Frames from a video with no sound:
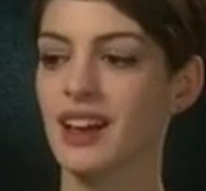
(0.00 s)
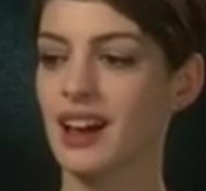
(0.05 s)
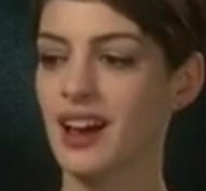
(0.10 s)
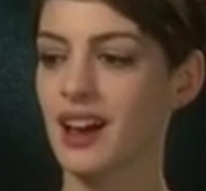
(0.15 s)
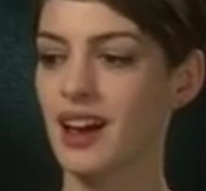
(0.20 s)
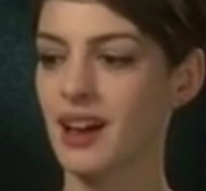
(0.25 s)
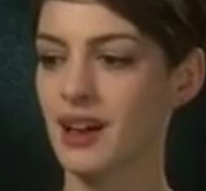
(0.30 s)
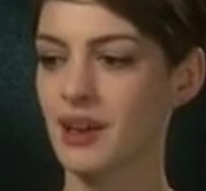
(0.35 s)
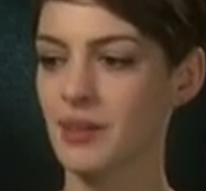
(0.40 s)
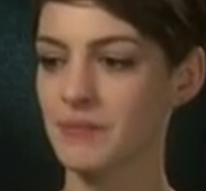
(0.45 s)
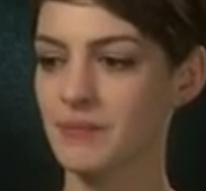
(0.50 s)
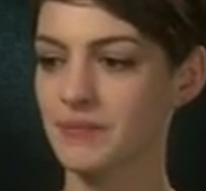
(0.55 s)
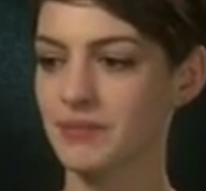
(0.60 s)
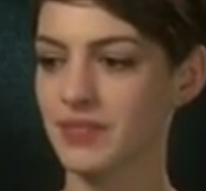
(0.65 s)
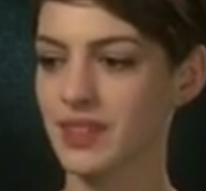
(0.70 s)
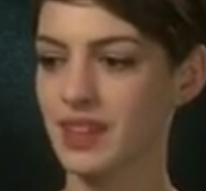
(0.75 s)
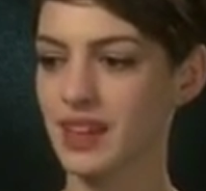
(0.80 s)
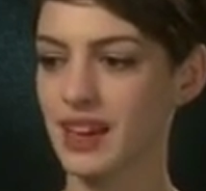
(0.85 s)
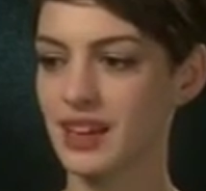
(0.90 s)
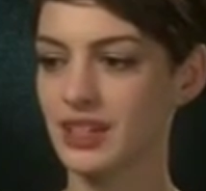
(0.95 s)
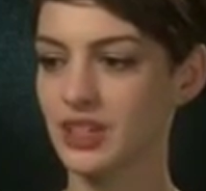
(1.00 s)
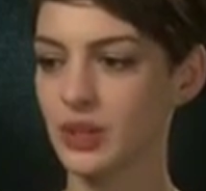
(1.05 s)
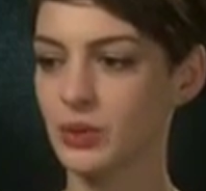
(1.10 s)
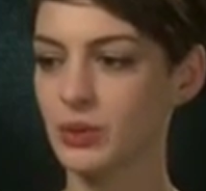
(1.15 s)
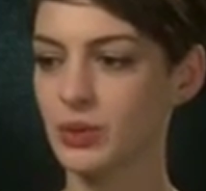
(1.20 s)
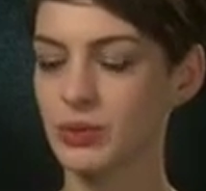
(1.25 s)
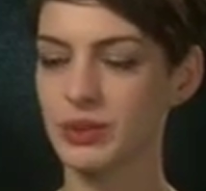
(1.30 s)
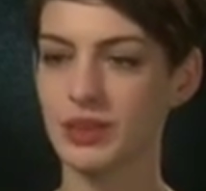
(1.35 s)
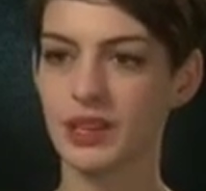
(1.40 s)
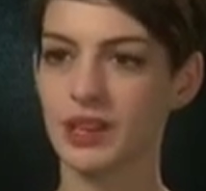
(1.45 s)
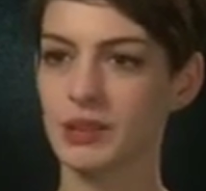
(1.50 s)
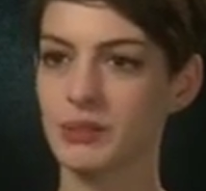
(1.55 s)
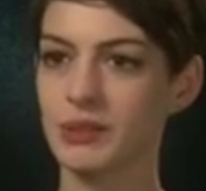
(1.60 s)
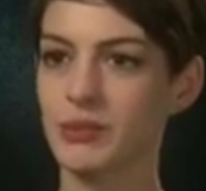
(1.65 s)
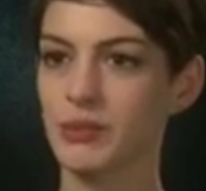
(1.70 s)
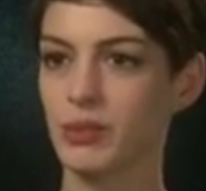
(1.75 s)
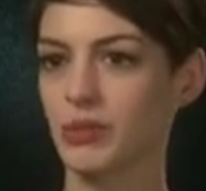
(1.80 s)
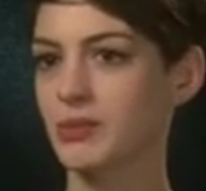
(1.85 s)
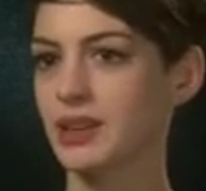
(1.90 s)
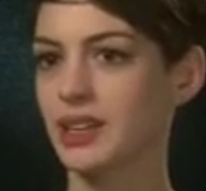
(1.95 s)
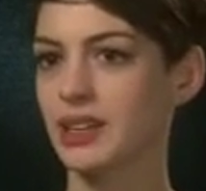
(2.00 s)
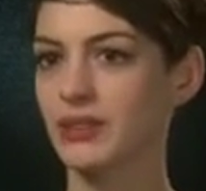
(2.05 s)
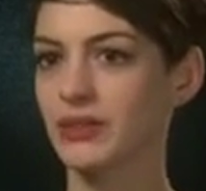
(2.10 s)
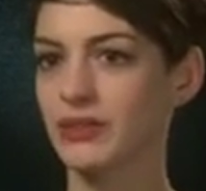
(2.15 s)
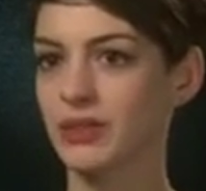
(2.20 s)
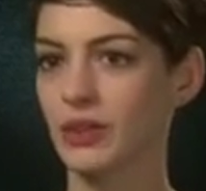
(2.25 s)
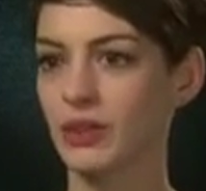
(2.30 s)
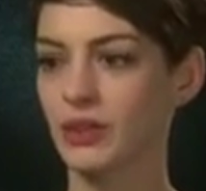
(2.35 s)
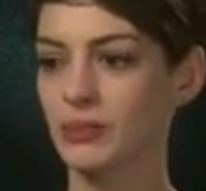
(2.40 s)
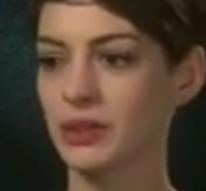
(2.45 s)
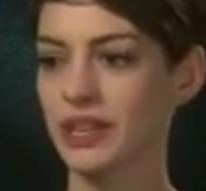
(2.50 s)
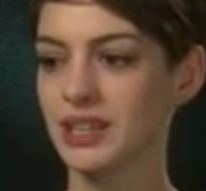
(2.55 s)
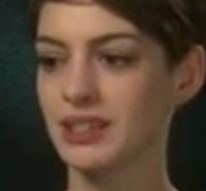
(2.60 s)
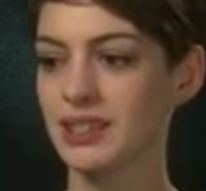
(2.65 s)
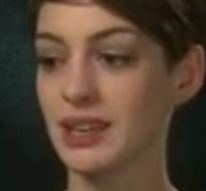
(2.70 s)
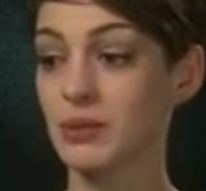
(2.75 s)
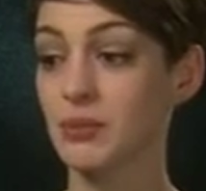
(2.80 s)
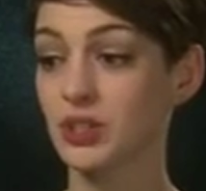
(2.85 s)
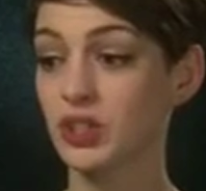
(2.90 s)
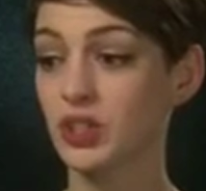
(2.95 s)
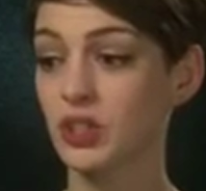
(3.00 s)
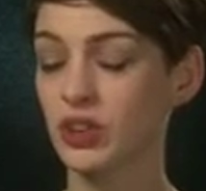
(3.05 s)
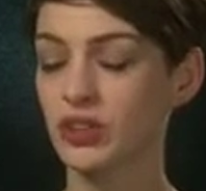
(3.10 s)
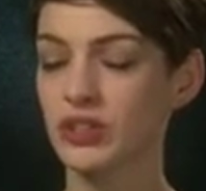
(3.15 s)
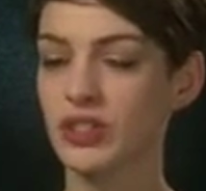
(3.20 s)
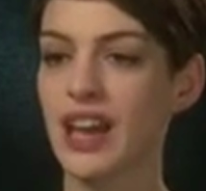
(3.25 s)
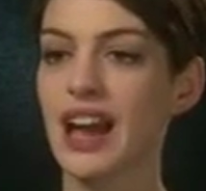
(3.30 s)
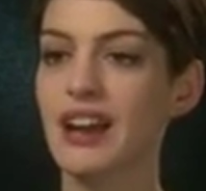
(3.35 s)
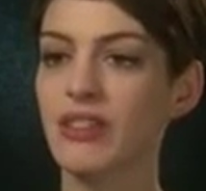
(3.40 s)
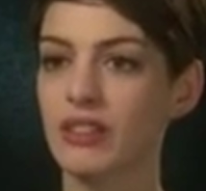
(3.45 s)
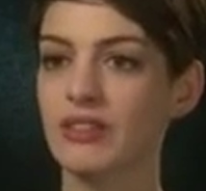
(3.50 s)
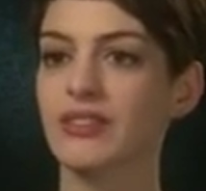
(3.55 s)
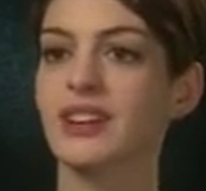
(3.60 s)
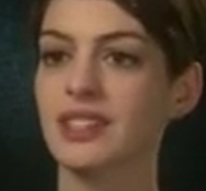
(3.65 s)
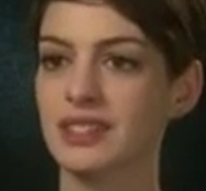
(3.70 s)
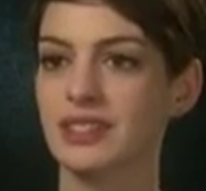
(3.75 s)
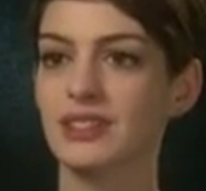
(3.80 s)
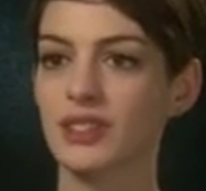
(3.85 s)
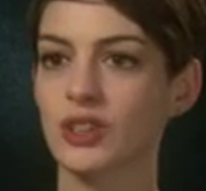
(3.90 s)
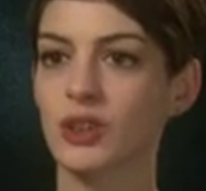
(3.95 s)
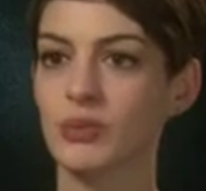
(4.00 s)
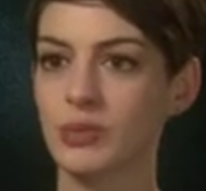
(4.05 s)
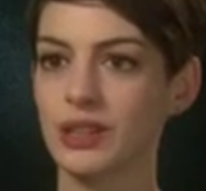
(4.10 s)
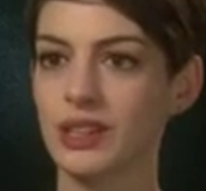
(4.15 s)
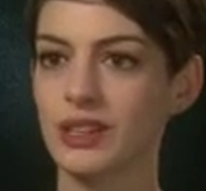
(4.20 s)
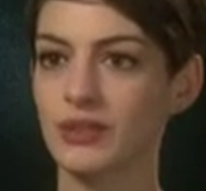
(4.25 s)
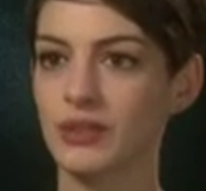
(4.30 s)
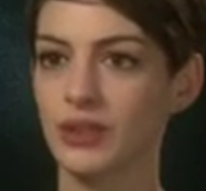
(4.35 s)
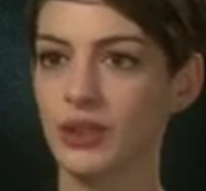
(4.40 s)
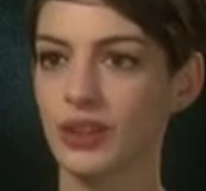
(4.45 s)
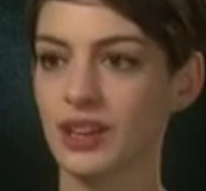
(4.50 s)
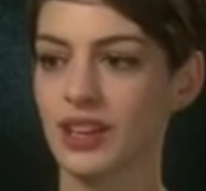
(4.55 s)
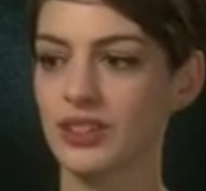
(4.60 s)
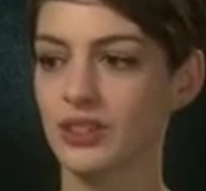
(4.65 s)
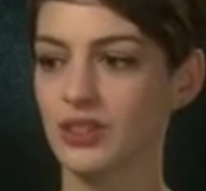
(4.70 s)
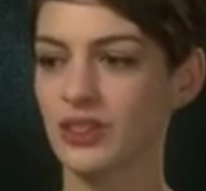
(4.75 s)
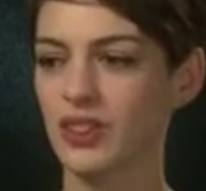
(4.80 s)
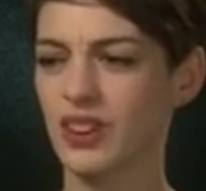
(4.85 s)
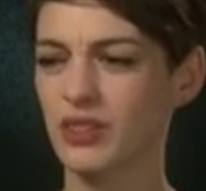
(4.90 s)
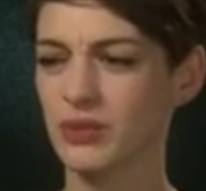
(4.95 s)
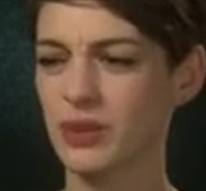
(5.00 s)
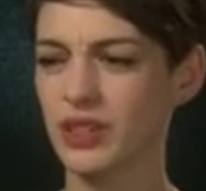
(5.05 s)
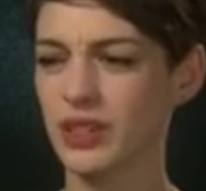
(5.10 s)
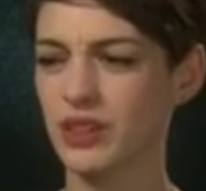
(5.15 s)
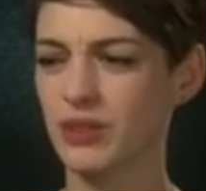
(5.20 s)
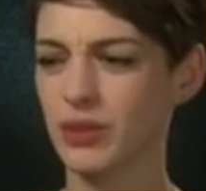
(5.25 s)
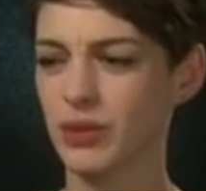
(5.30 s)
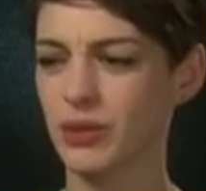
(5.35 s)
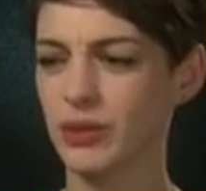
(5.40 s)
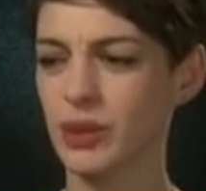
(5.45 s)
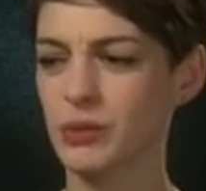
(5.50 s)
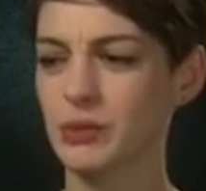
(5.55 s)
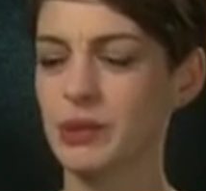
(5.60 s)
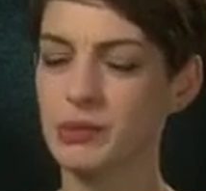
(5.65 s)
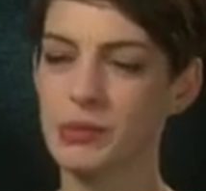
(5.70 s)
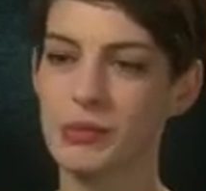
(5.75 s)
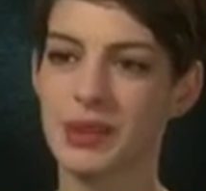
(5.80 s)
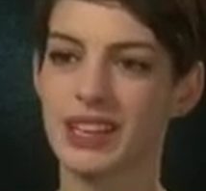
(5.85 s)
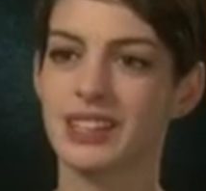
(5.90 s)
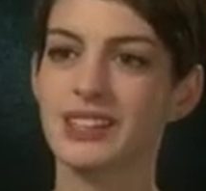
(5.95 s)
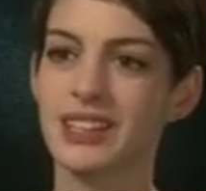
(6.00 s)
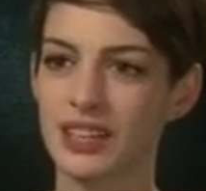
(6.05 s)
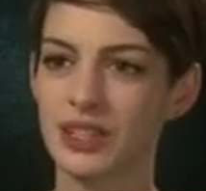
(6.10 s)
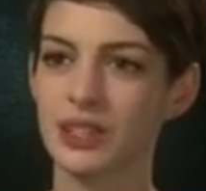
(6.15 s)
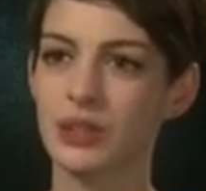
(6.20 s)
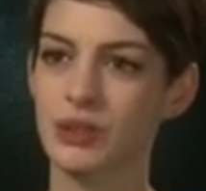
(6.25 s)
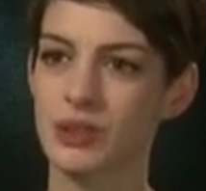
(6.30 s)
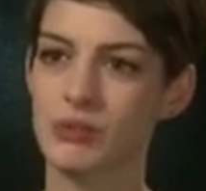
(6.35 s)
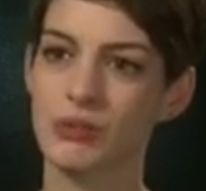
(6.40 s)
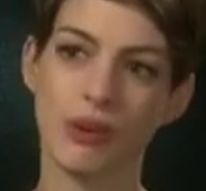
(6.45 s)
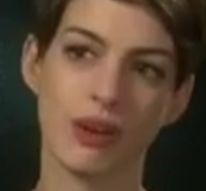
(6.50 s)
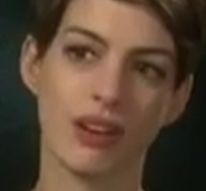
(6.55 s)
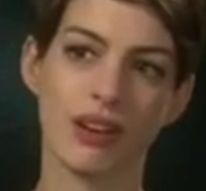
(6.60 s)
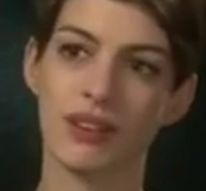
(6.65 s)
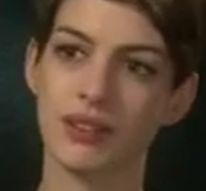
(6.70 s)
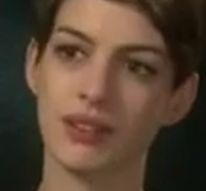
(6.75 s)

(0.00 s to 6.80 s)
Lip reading: I knew it was going to be more meaningful, and her sacrifice is so meaningful, and I just thought if we did it for real, people might connect to it more.